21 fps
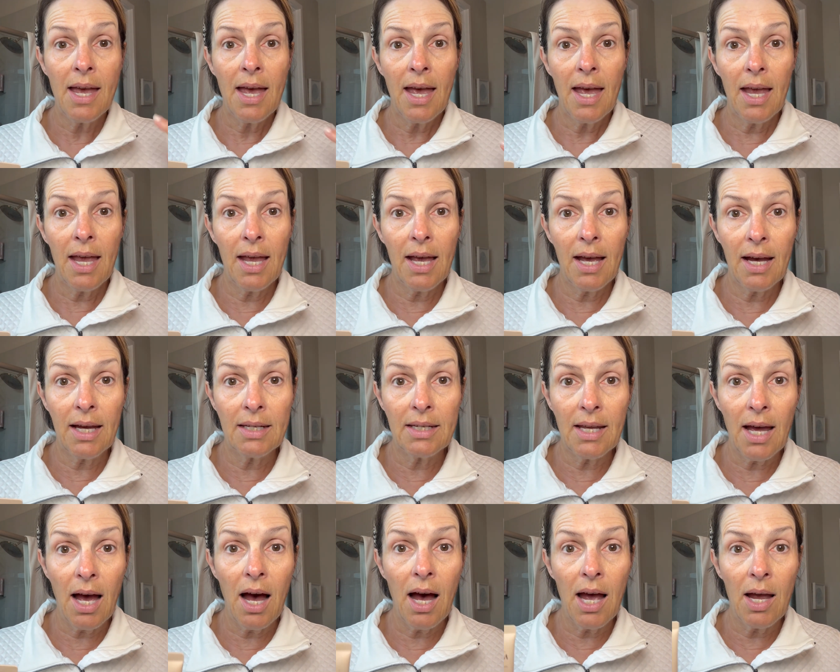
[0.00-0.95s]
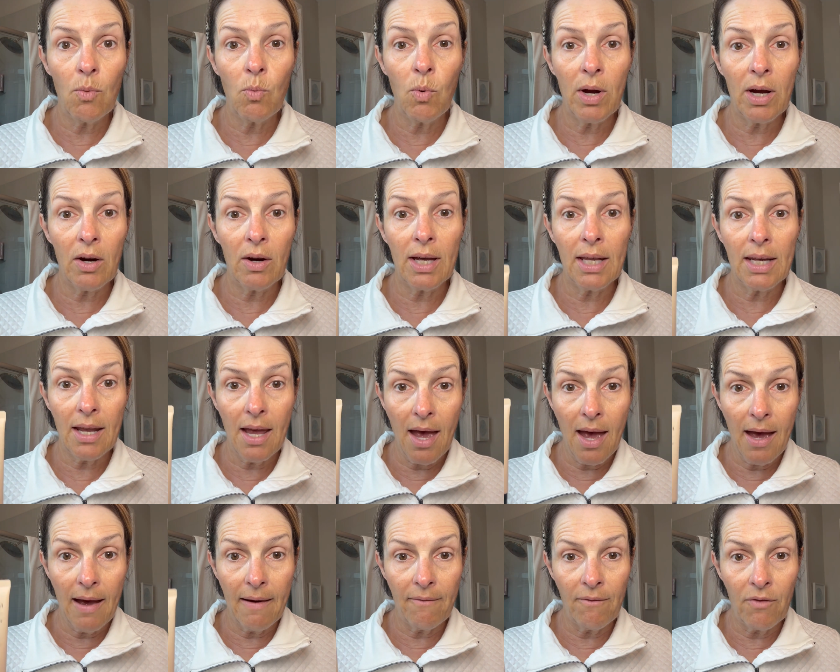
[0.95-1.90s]
and I wear it
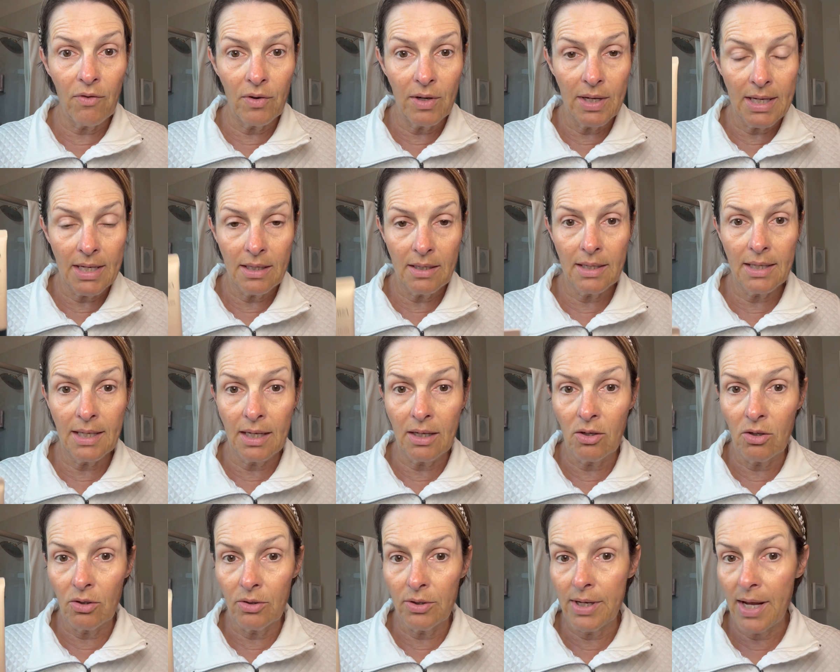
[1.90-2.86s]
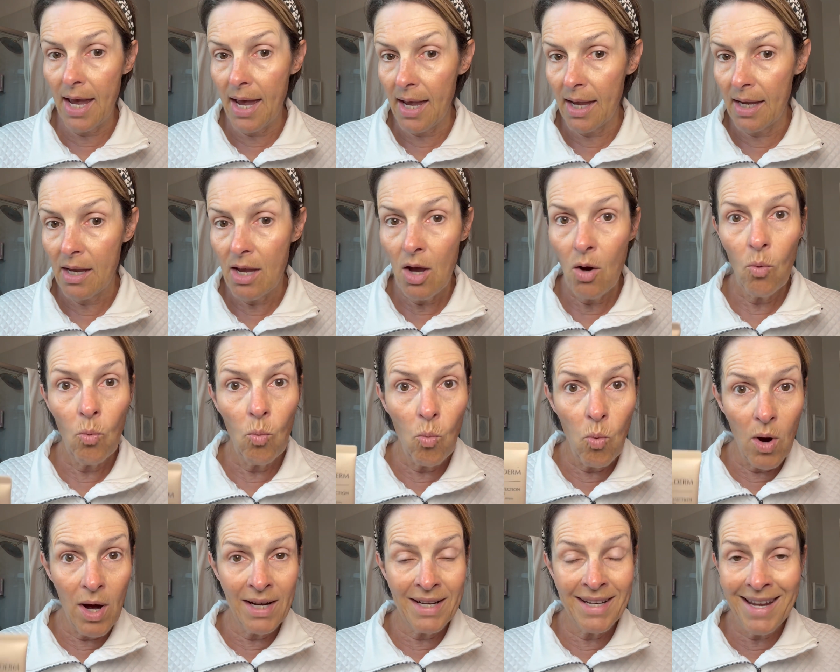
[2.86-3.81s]
every single day.
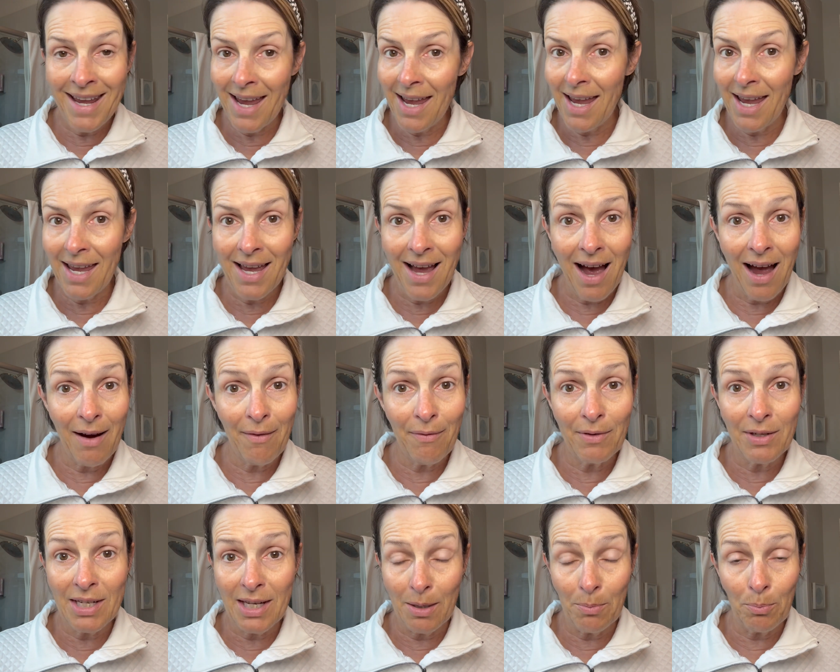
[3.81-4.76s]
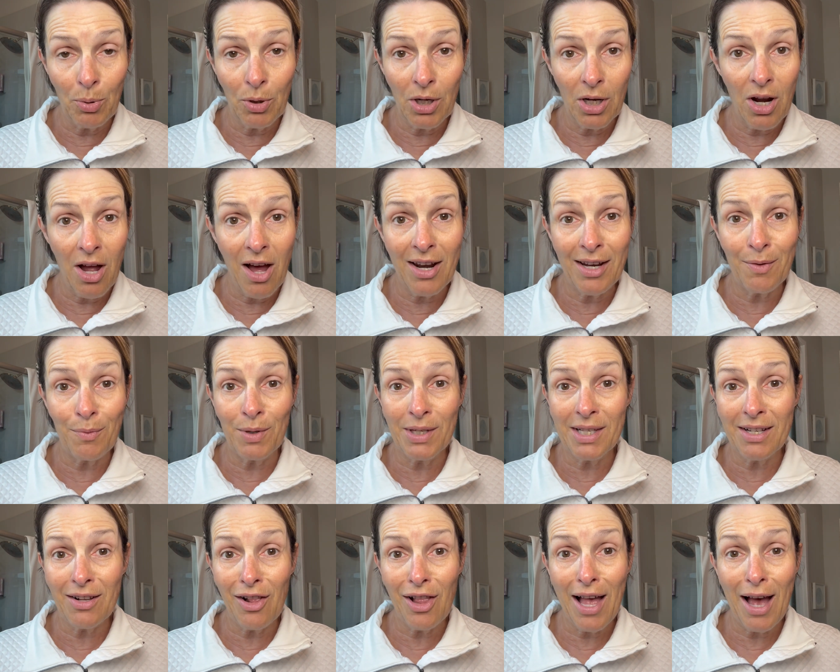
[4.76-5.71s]
One day, I didn't put it on. It was
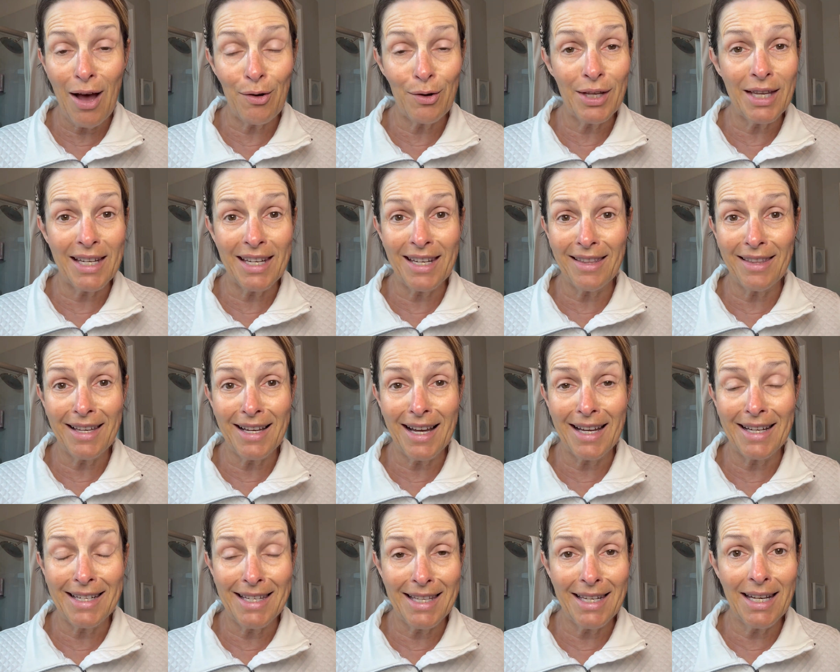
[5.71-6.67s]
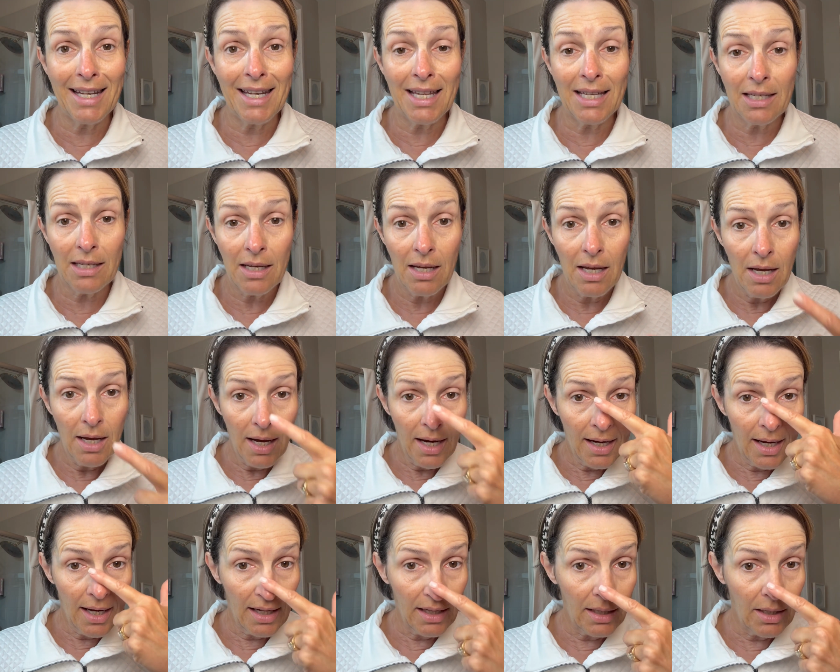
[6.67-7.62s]
cloudy. I didn't think I needed it.
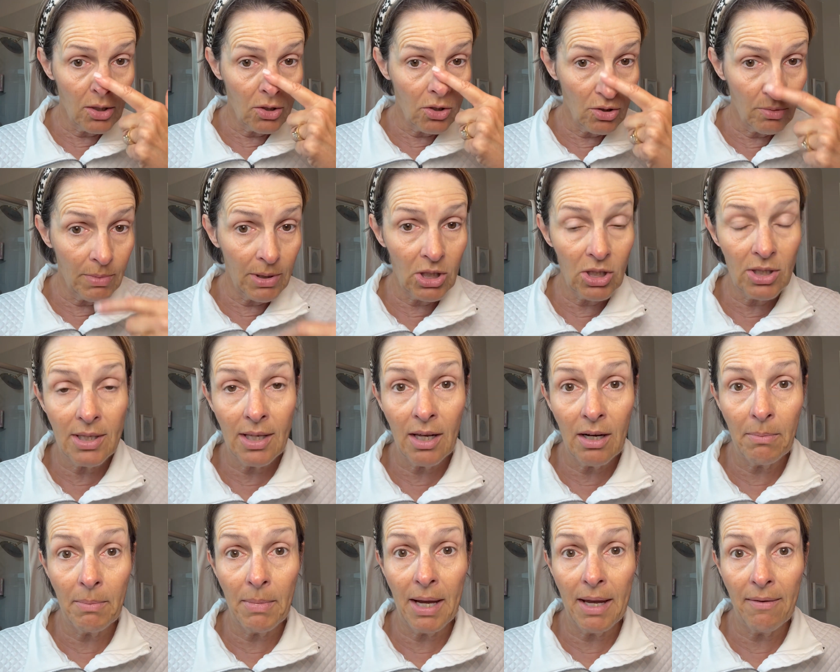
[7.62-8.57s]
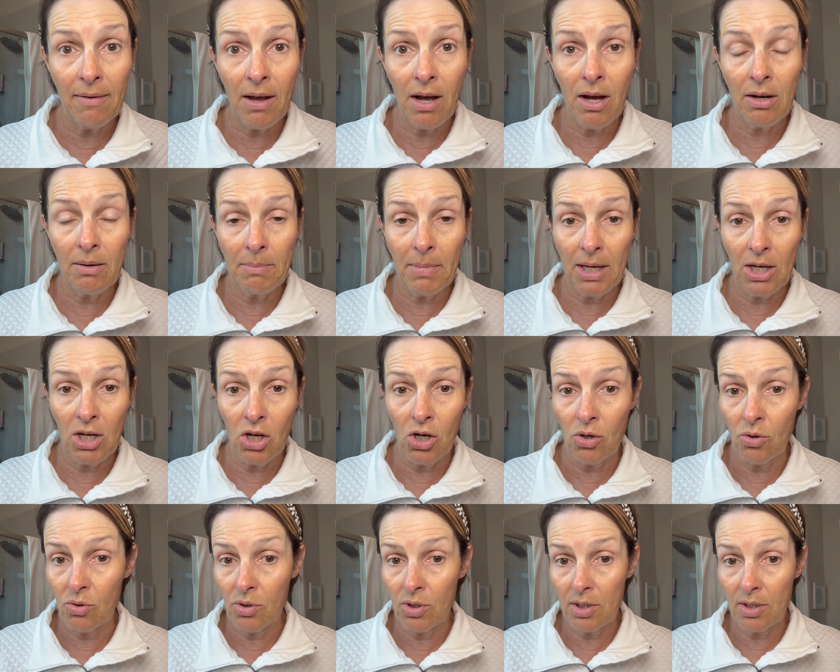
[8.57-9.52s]
Got a little too much sun on my
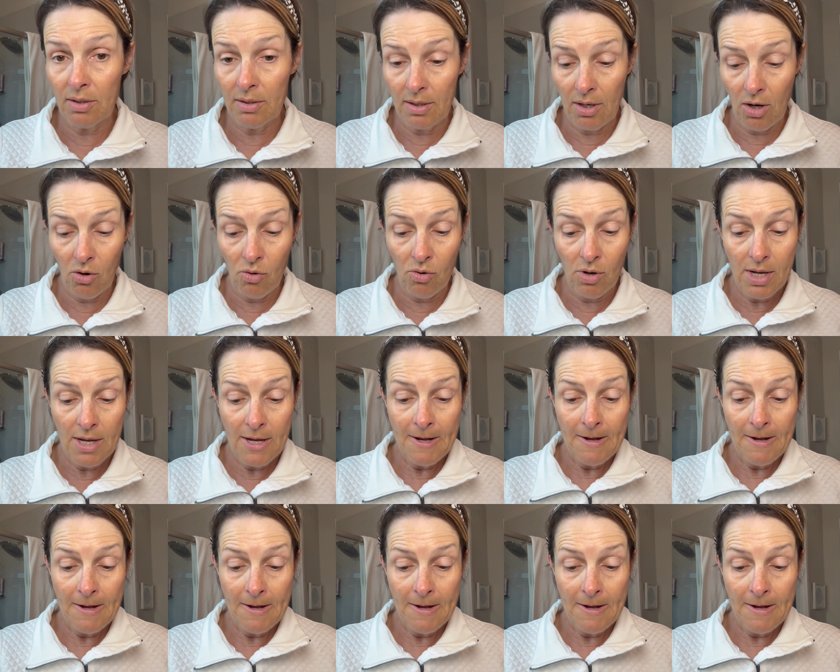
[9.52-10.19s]
nose. So